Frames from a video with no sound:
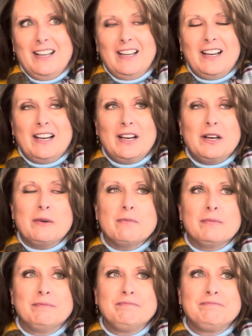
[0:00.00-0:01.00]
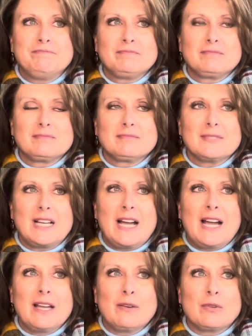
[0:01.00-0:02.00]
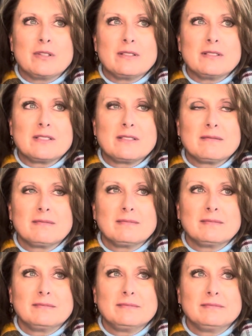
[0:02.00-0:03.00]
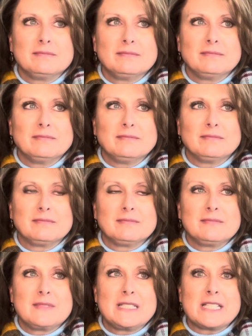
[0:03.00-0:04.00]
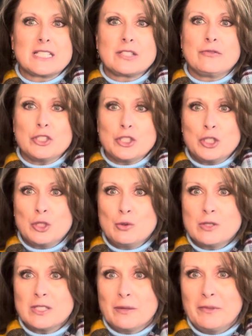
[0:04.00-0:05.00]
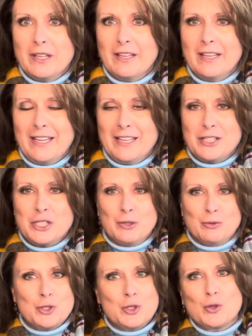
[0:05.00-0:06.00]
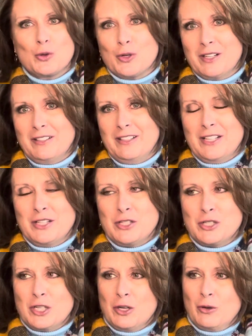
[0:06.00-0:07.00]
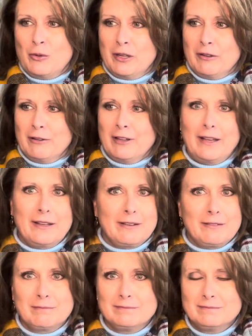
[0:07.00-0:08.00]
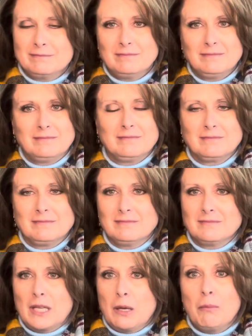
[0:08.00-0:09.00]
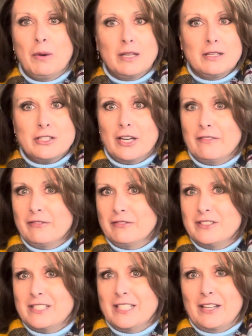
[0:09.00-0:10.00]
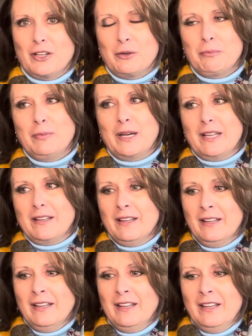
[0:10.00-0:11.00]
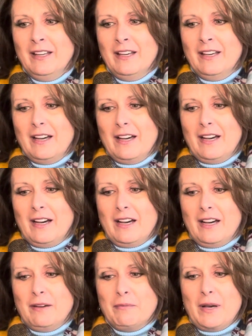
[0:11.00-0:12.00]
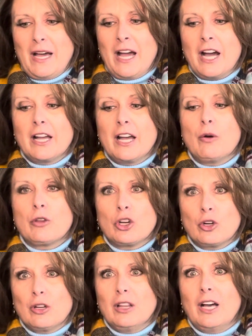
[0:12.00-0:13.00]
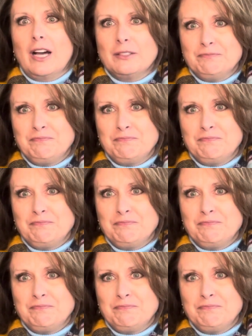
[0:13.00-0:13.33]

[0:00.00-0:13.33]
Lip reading: I was 6'2" something, and she was short. And so we were like Mutt and Jeff together. But I hung out with her a lot.